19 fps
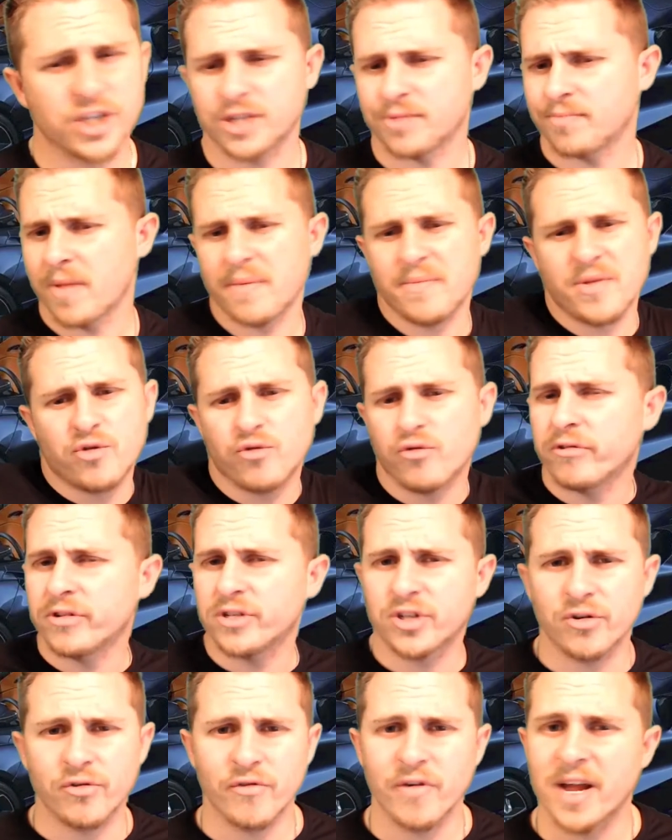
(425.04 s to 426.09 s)
maybe
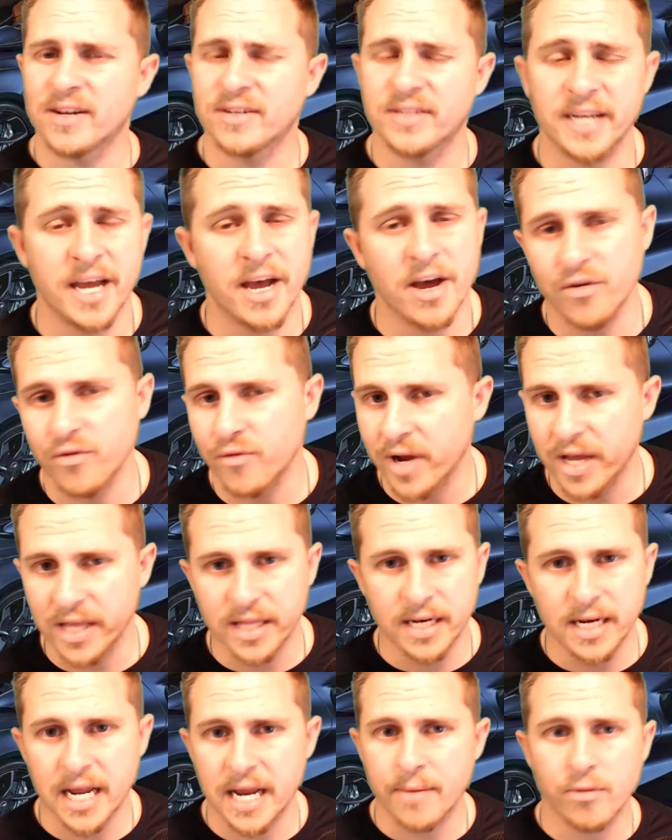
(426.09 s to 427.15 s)
cruising around town, around the
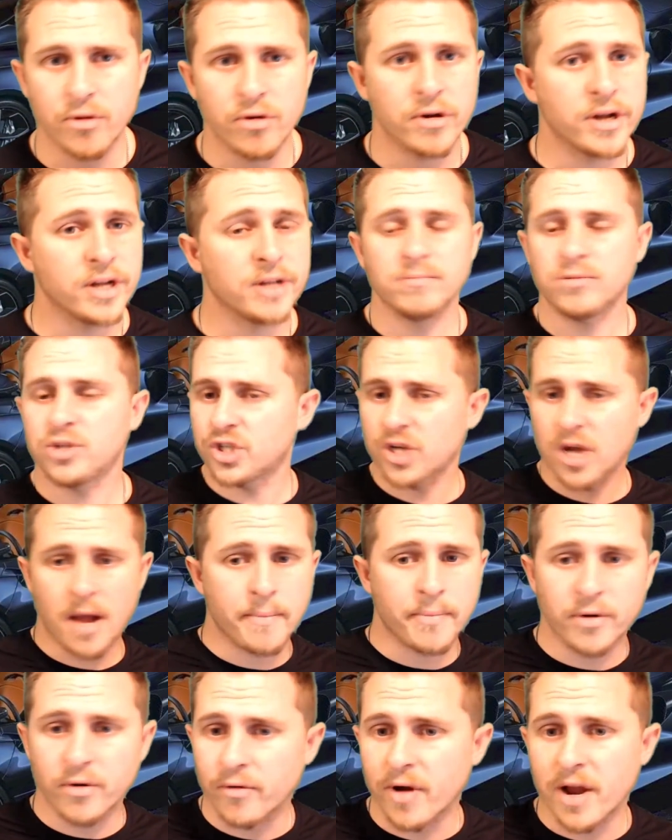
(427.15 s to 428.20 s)
neighborhood,
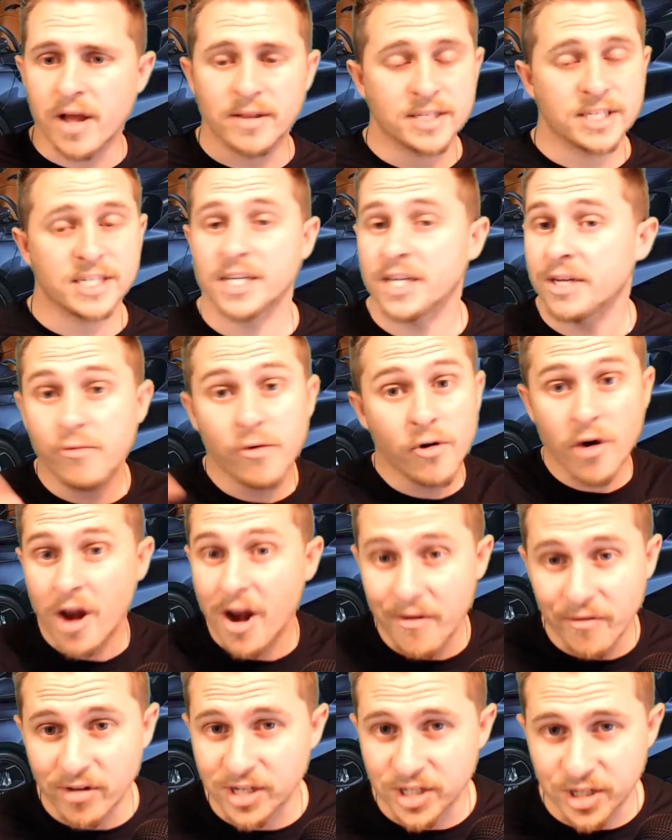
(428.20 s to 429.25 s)
shopping around the city,
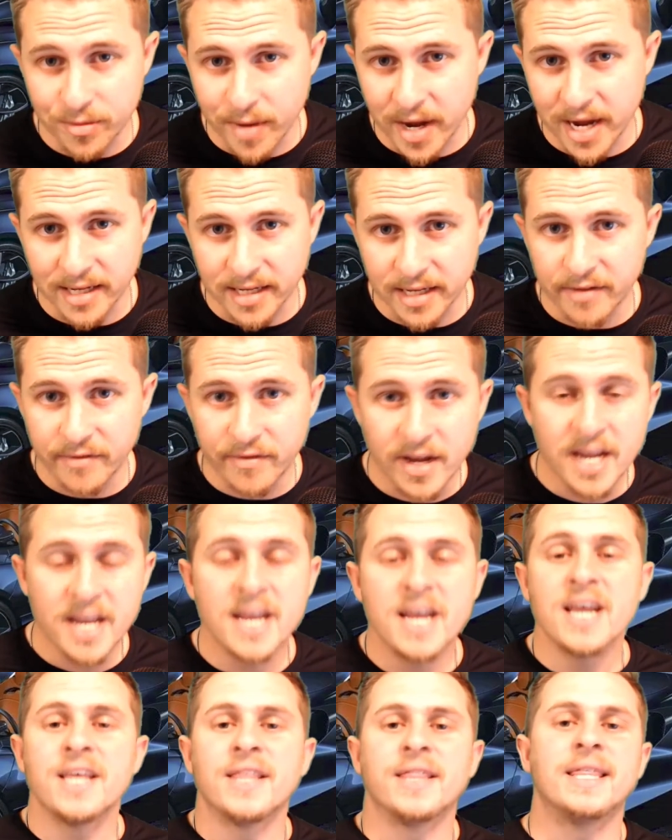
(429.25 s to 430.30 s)
wherever it is you might live,
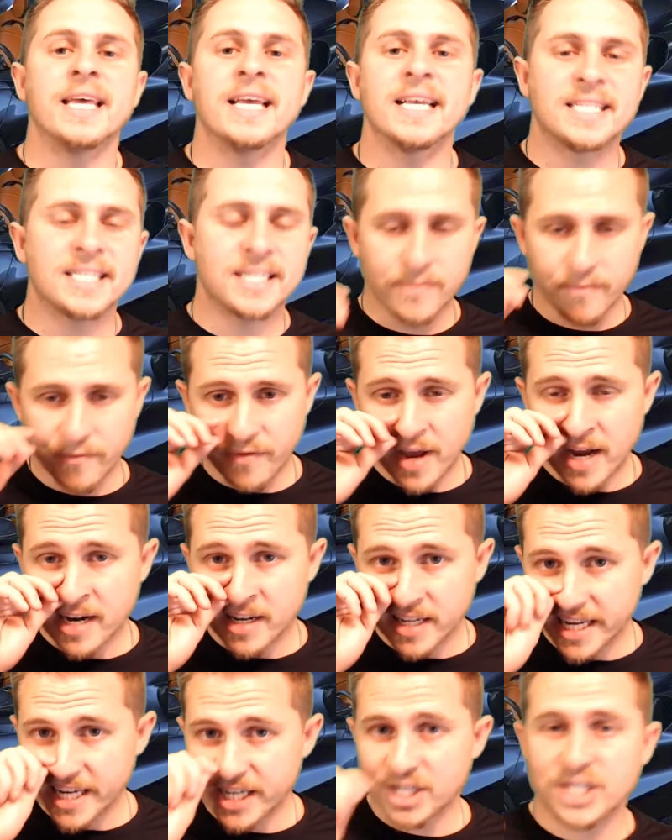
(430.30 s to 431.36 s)
this
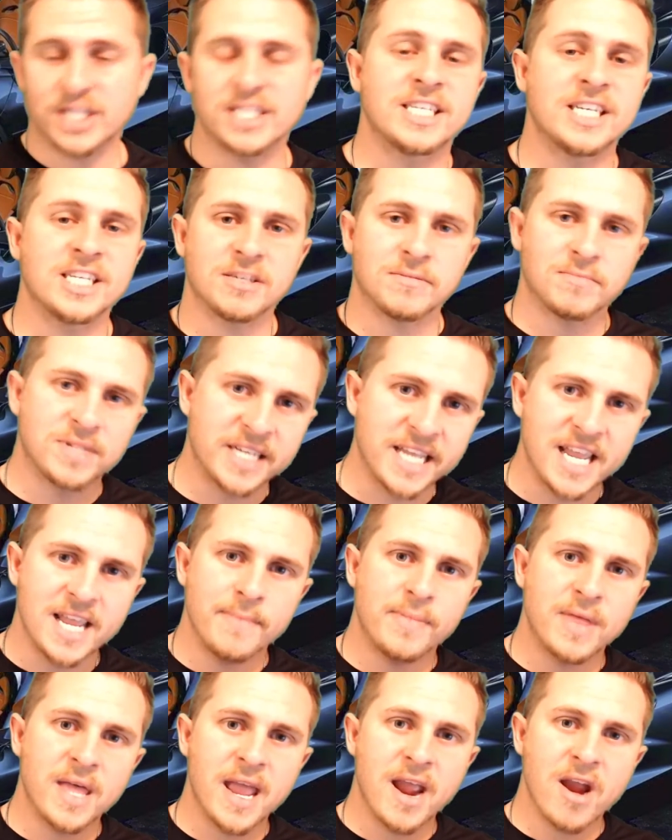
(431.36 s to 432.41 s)
ventilation system to keep
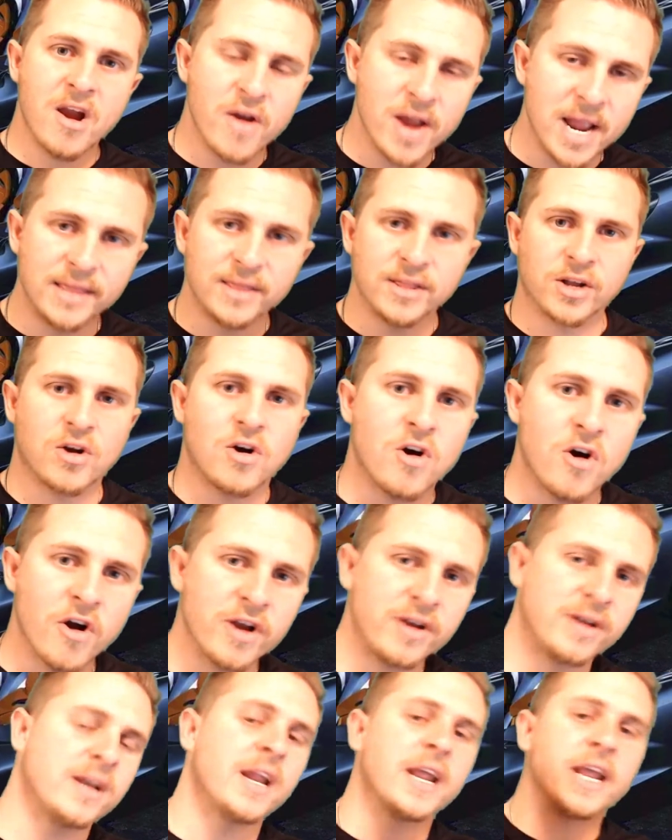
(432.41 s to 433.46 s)
the air in the car
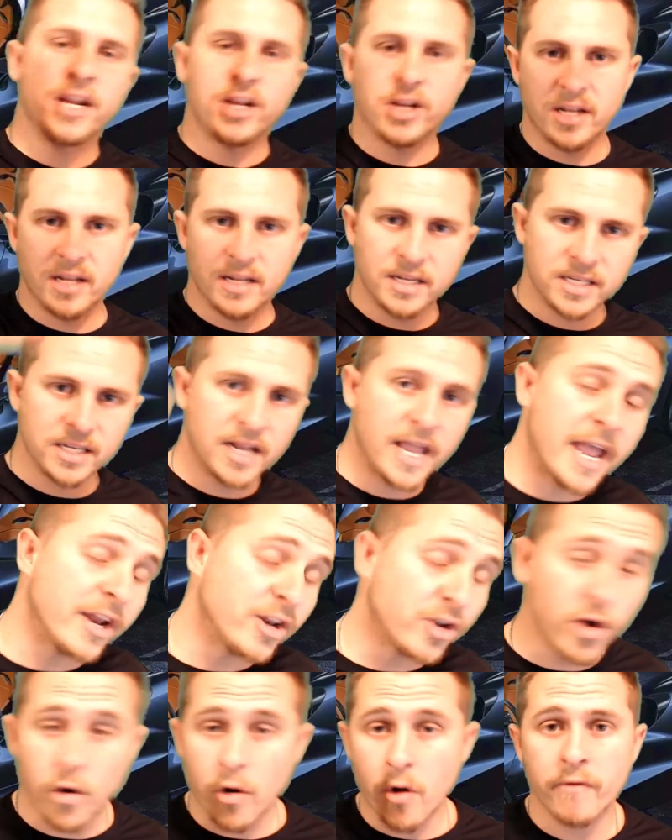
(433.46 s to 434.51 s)
and
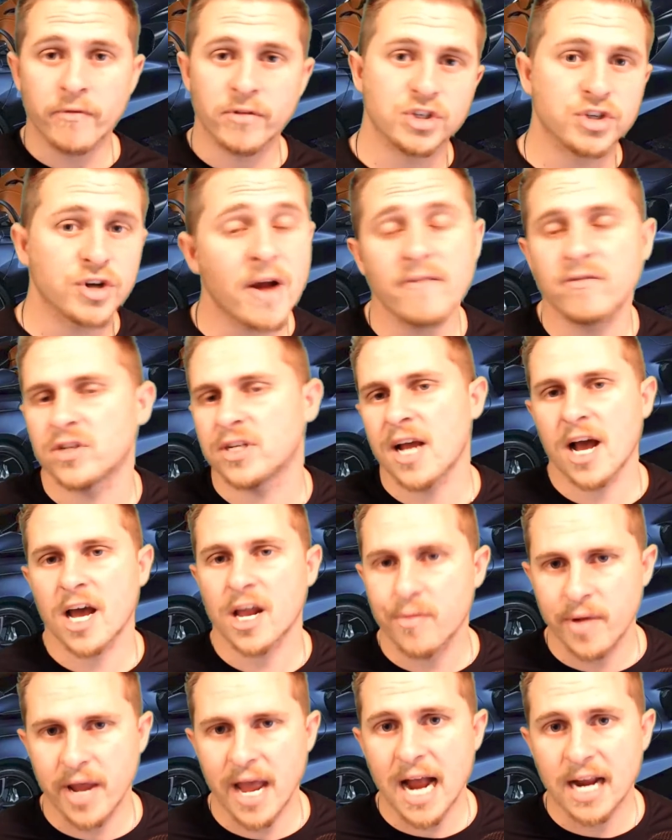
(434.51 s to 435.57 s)
go over the driver is not going to
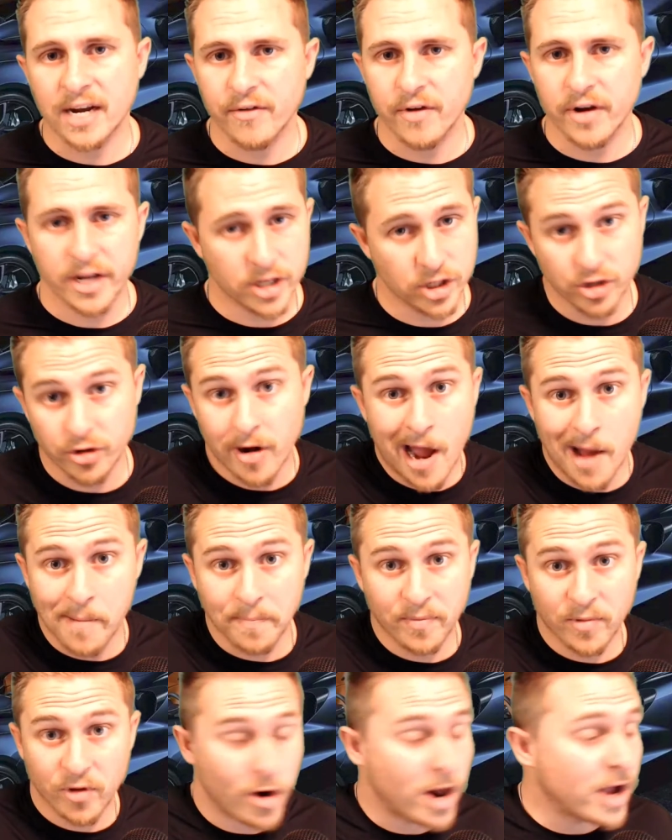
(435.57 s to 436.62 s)
be activated because you're not
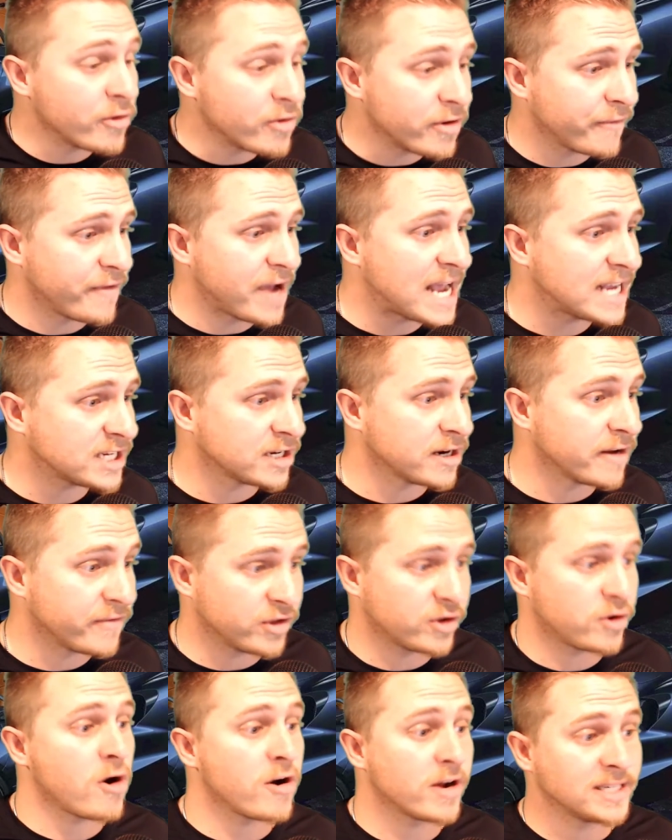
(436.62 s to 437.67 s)
going fast enough. The
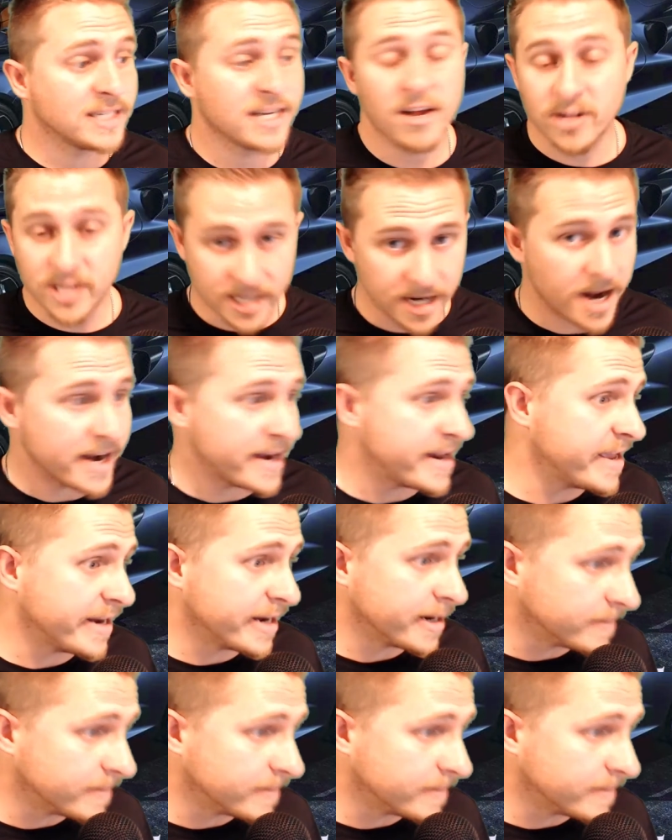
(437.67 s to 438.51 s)
car can tell it's not needed.